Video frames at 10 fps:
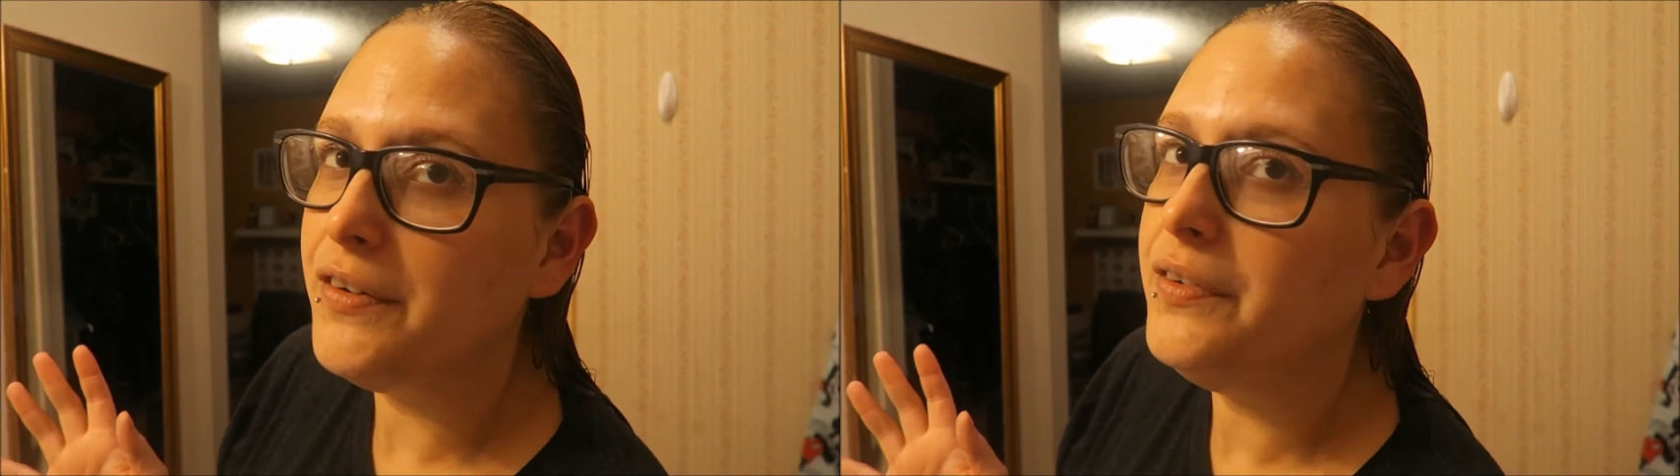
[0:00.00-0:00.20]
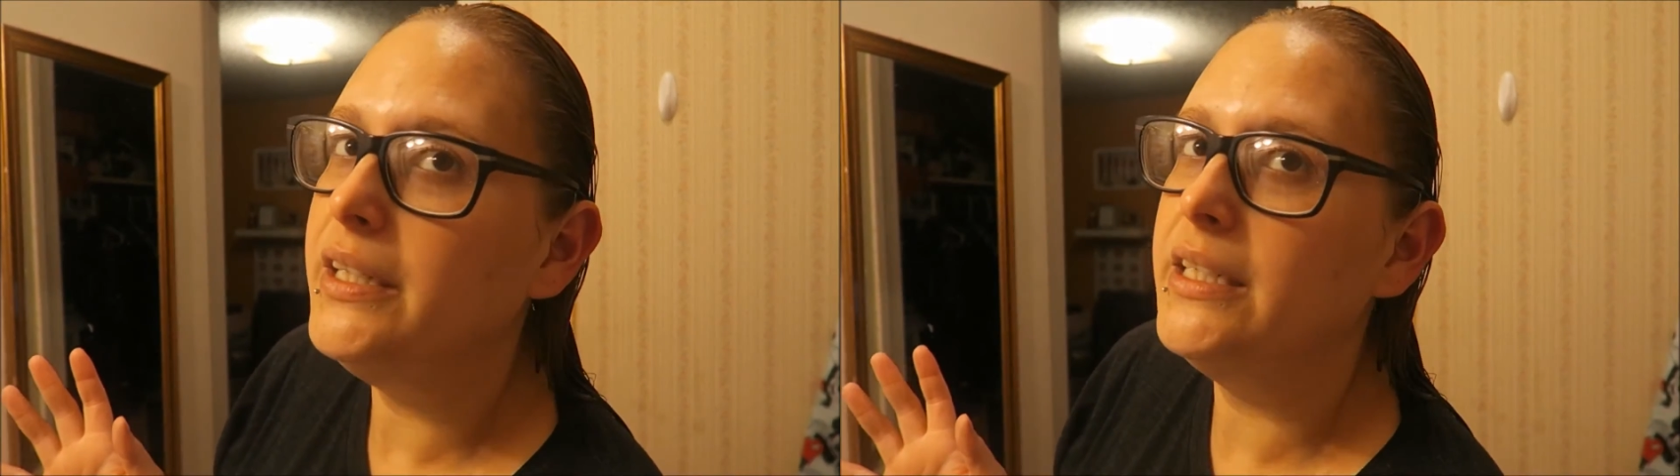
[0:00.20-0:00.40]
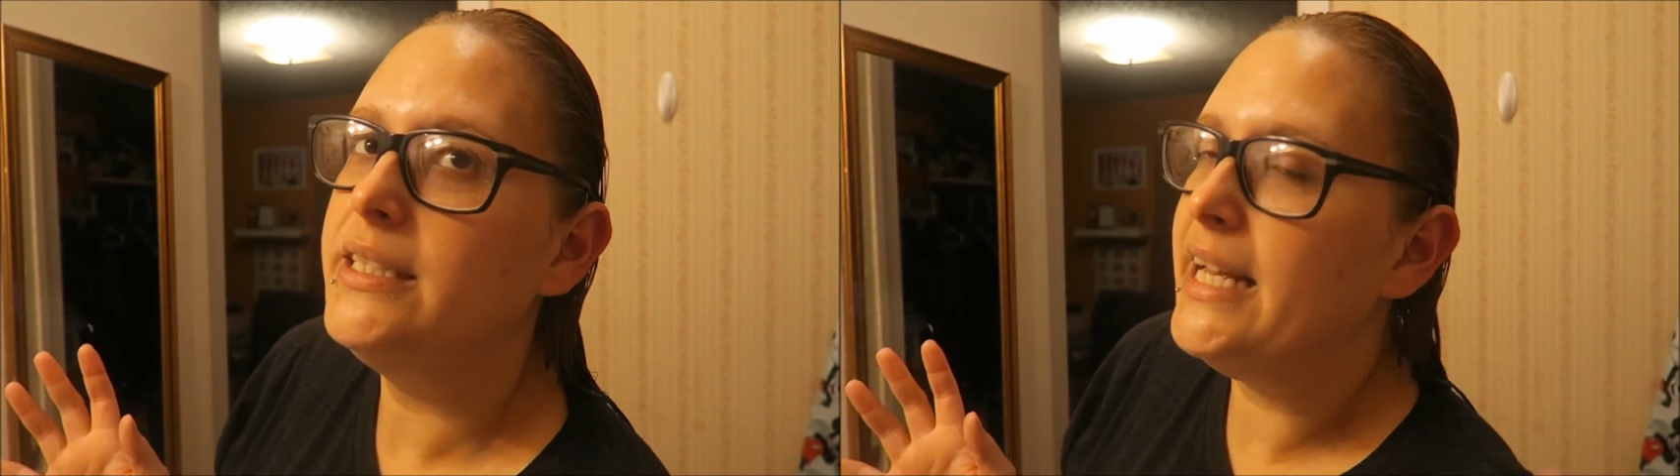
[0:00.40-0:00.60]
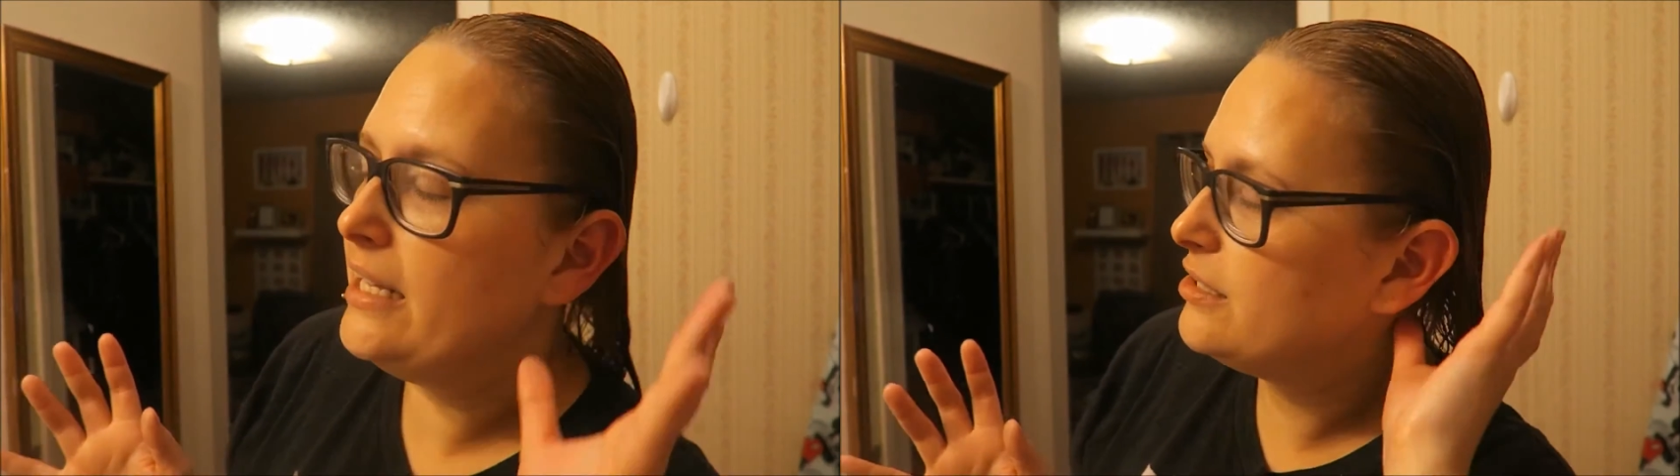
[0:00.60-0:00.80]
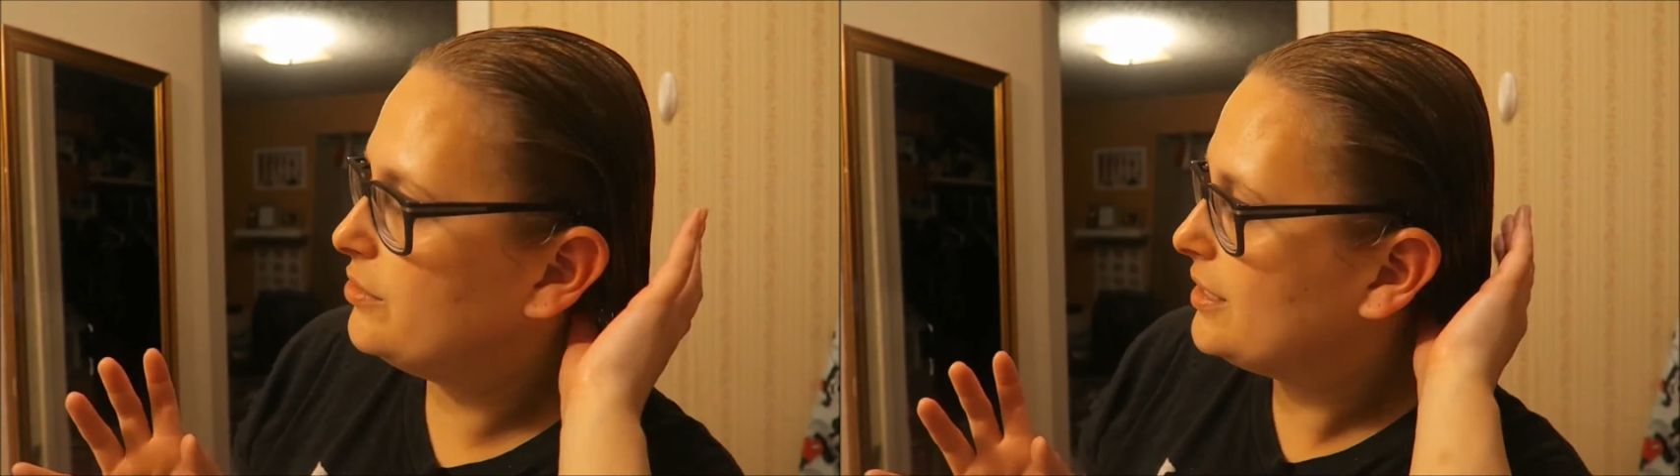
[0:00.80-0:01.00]
definitely did
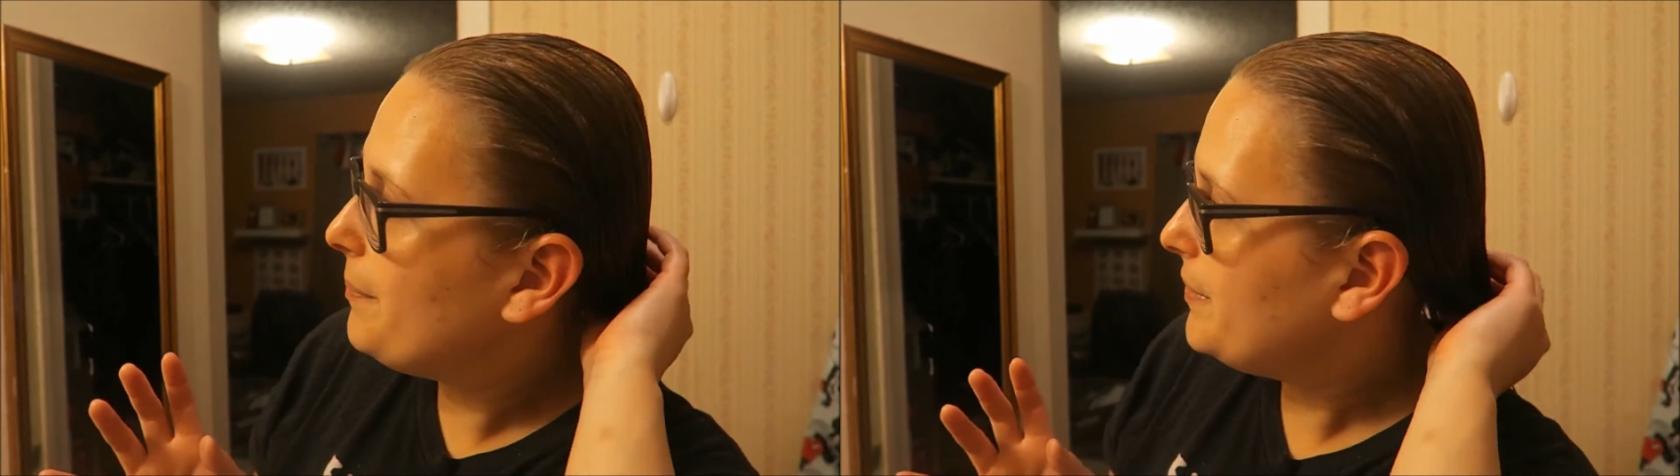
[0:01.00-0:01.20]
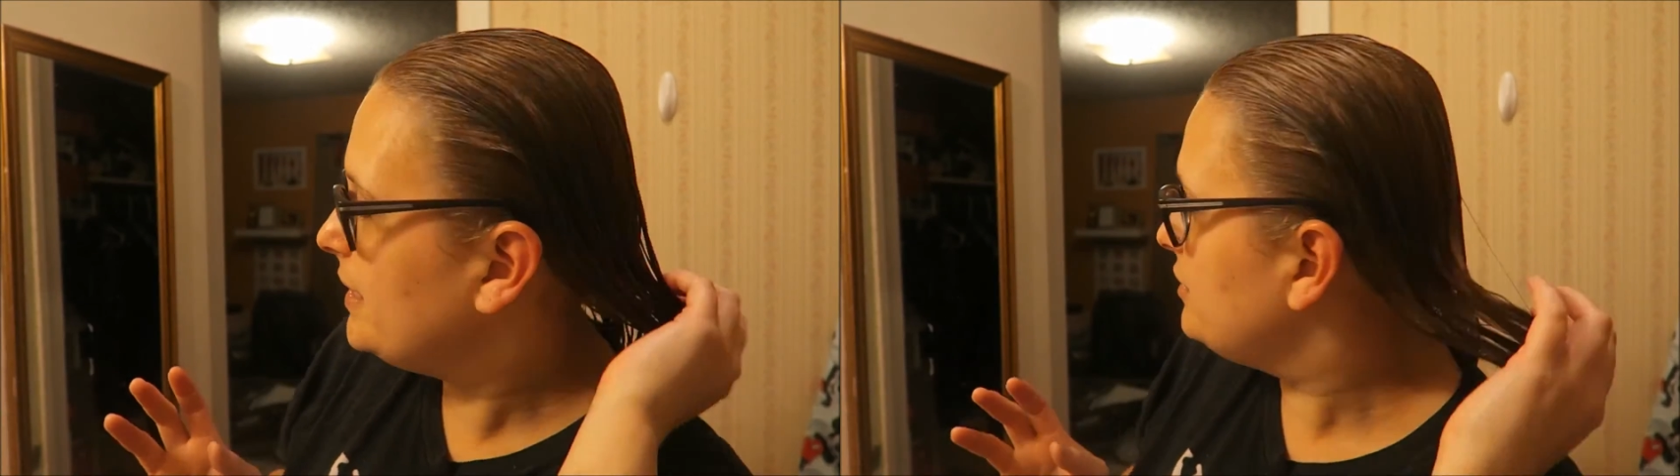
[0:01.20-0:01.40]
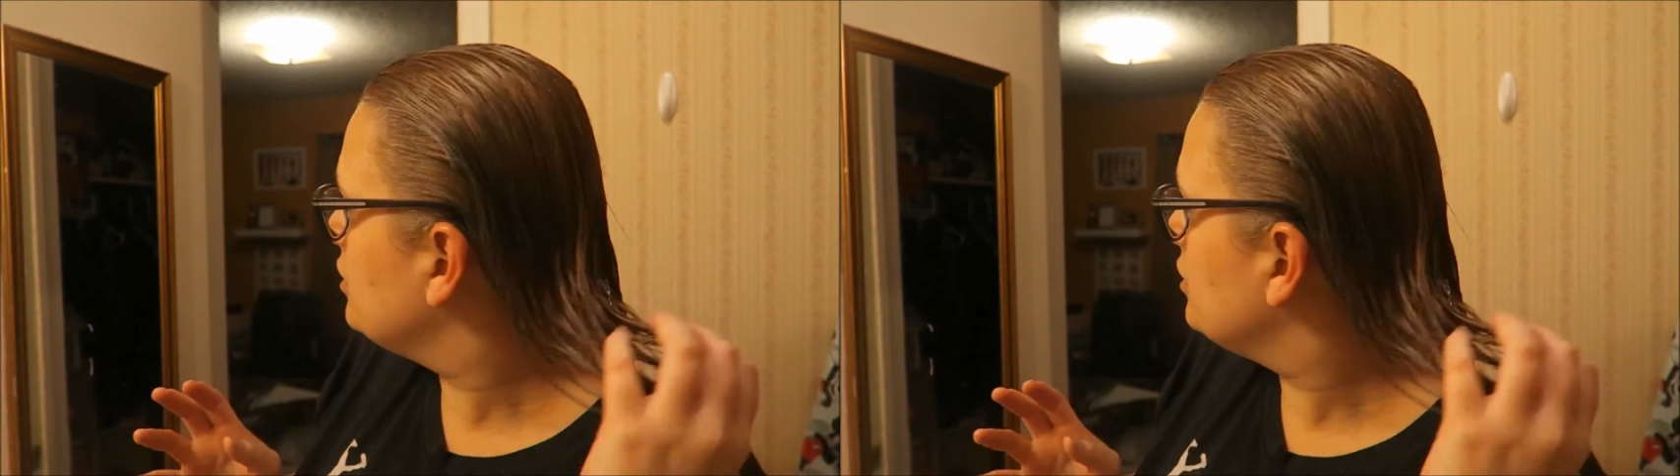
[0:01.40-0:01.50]
take. So something